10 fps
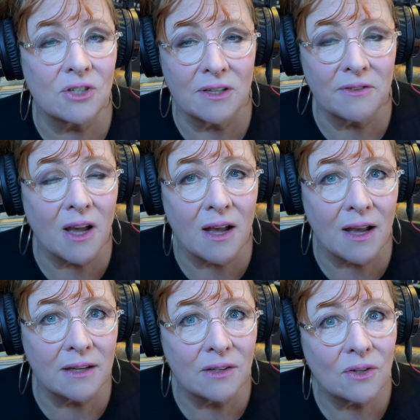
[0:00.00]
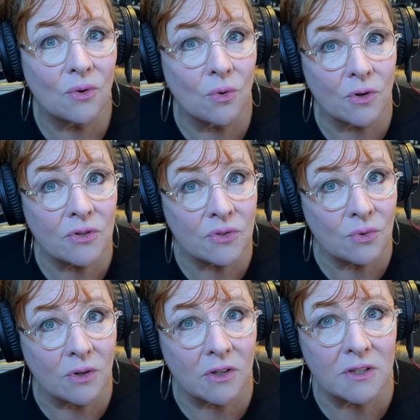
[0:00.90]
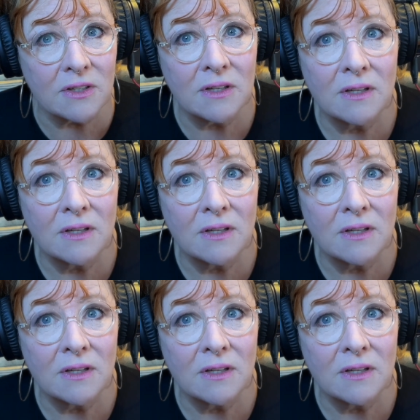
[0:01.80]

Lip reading: of God or Source,